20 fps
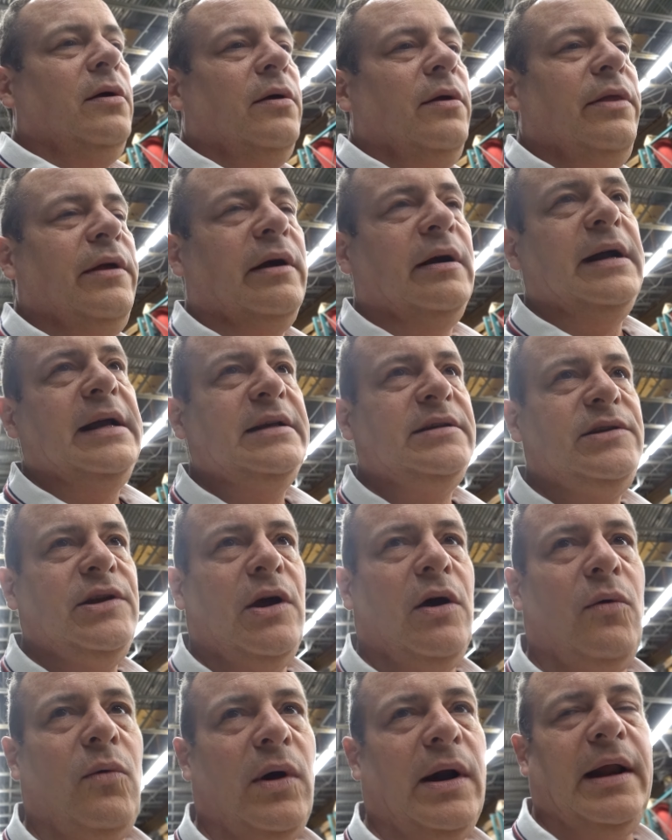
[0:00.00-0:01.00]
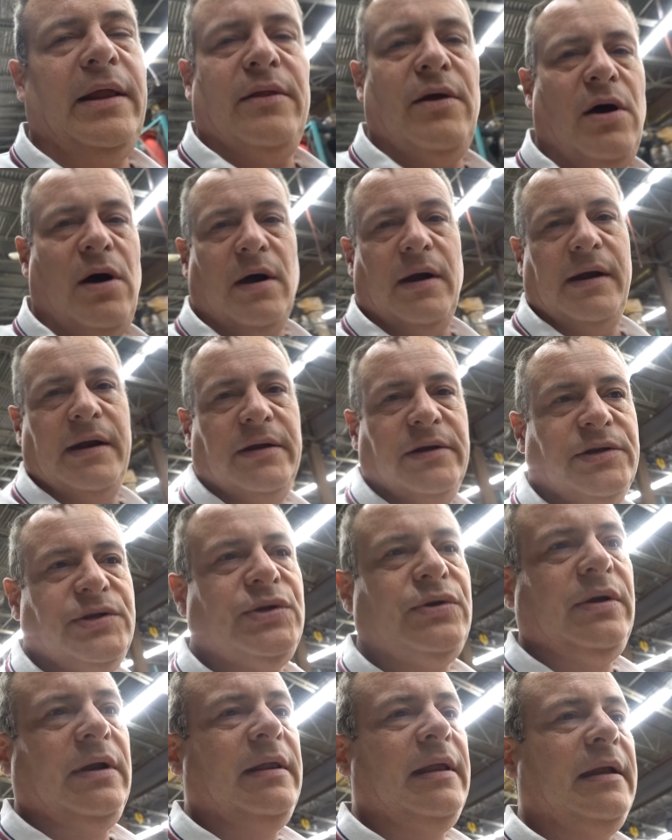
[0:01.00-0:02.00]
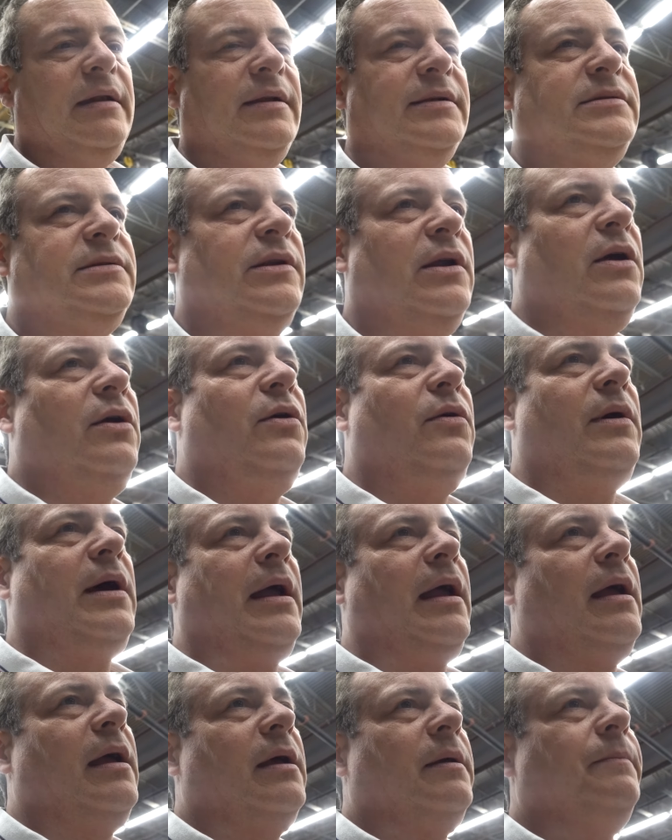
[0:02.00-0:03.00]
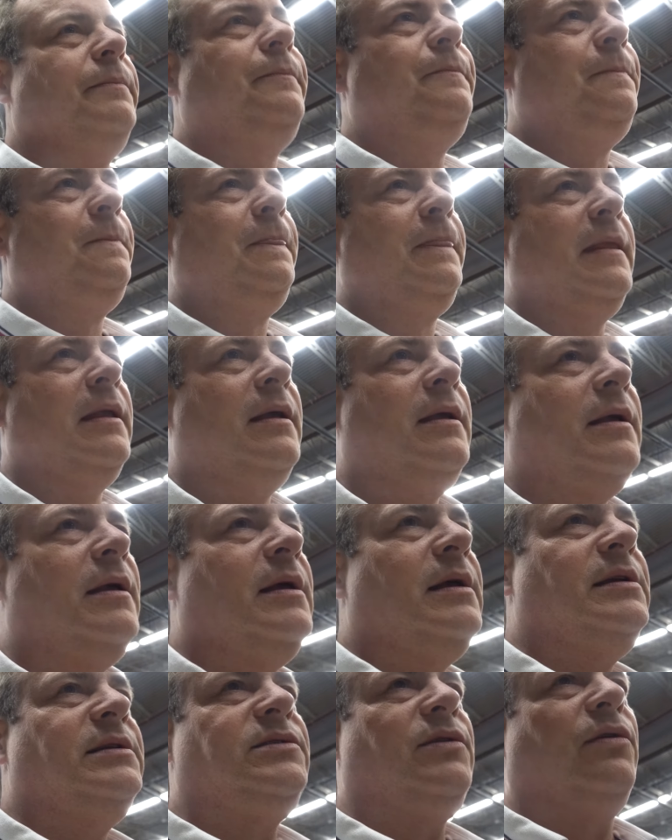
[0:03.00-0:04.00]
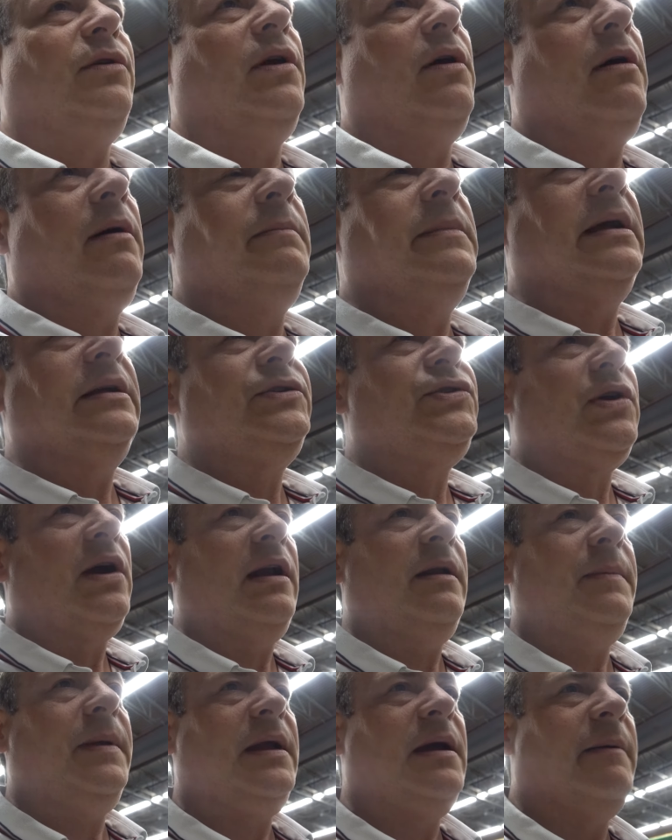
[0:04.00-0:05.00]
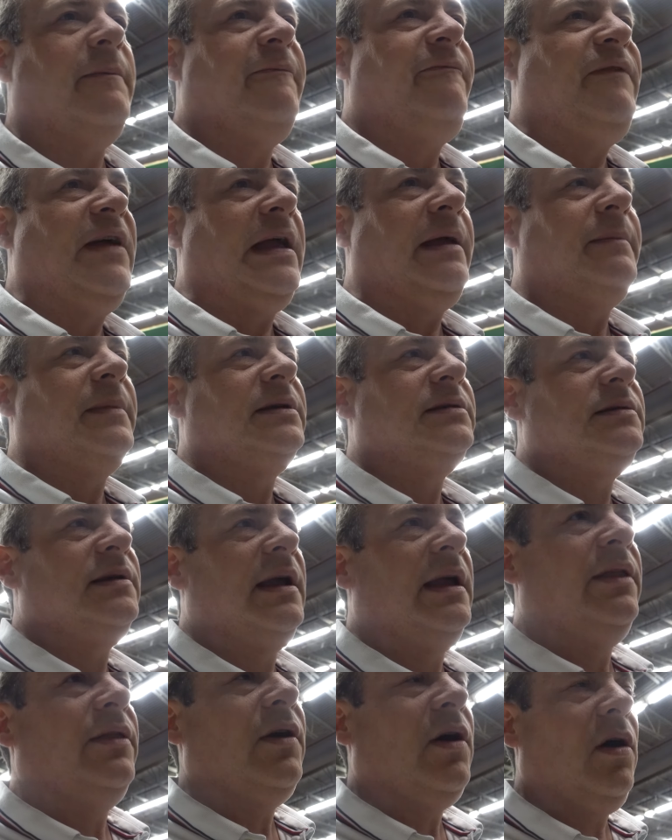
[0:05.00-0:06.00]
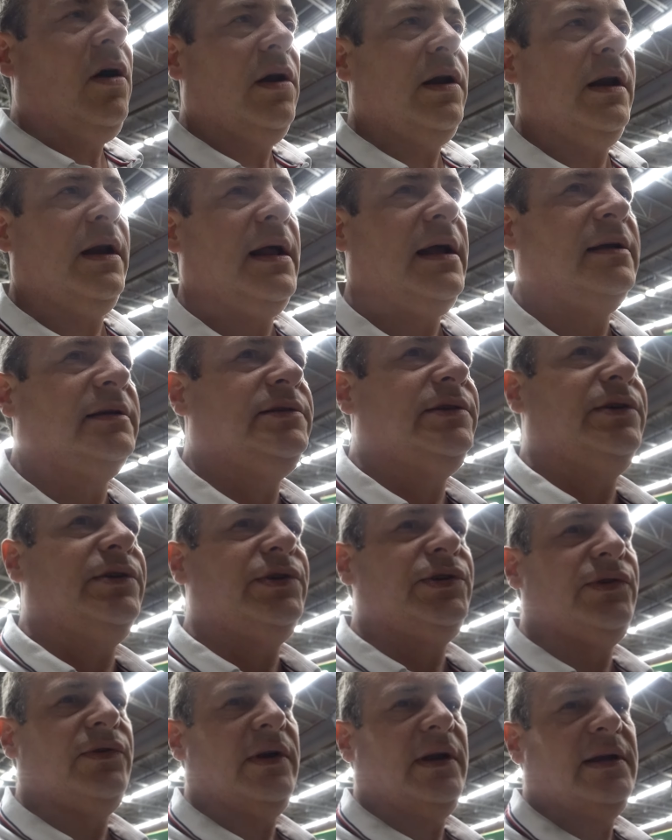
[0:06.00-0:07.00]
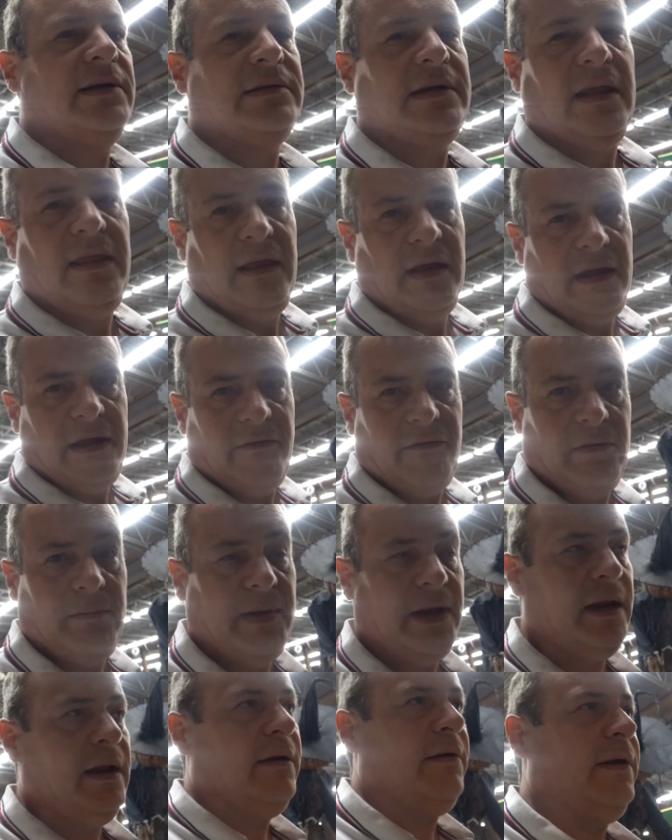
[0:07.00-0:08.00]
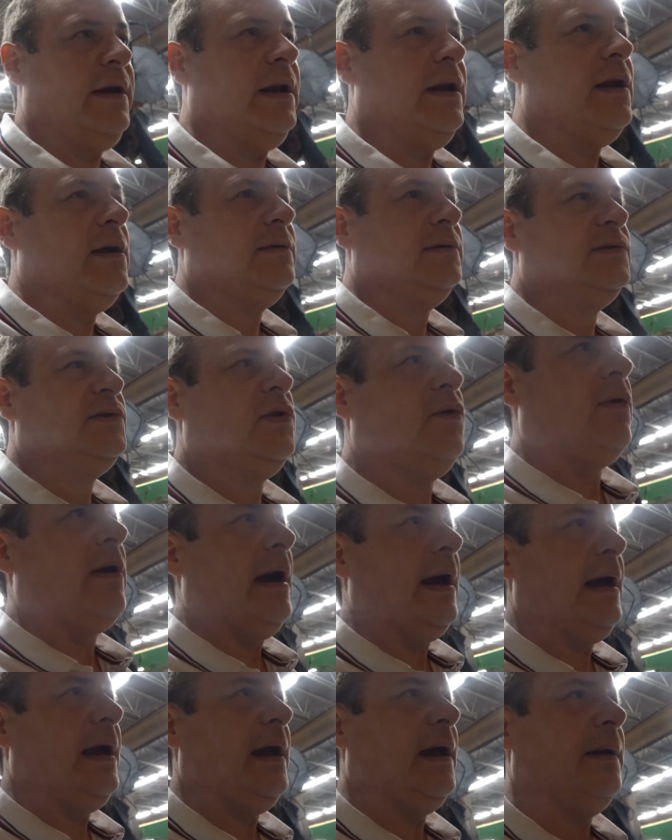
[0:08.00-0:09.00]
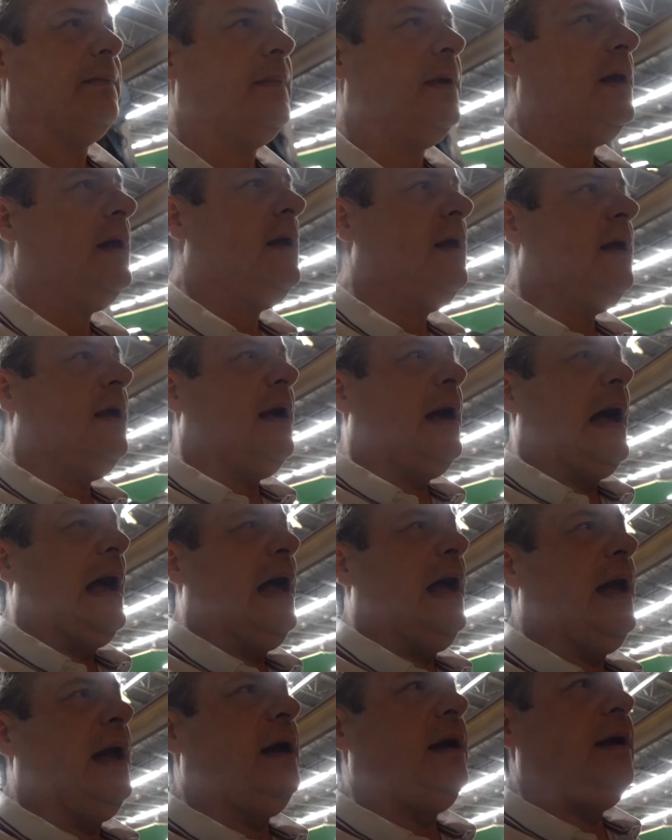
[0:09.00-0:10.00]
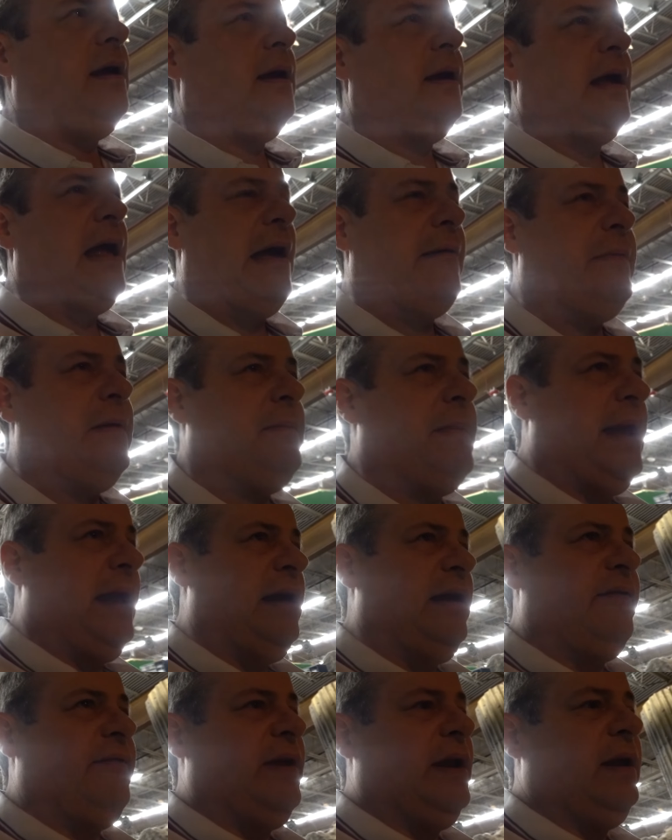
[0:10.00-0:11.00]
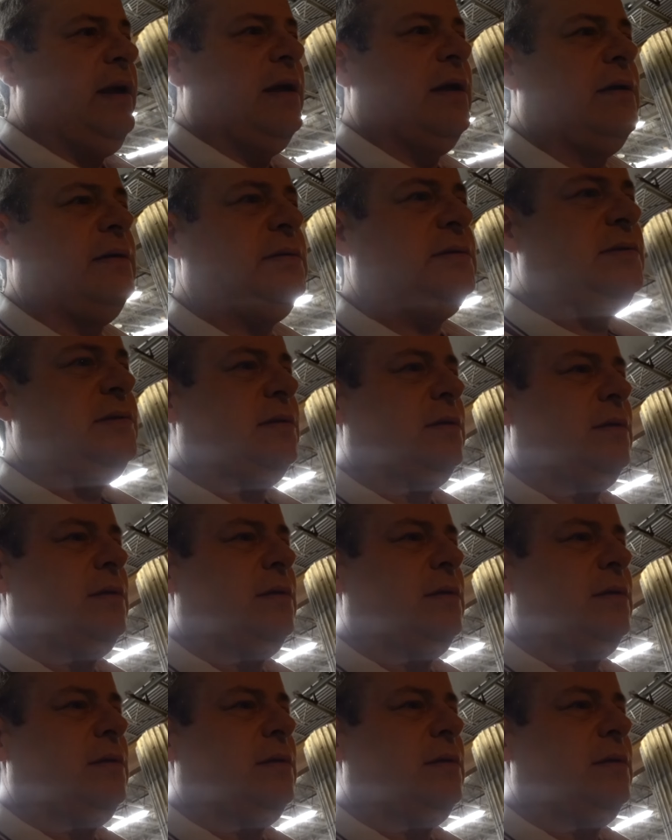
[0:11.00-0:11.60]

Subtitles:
there is no one in the haunt industry that doesn't know who I am. So no, I'm not trying to become famous in the haunted house industry, because I think everybody already knows who I am. I have been making videos.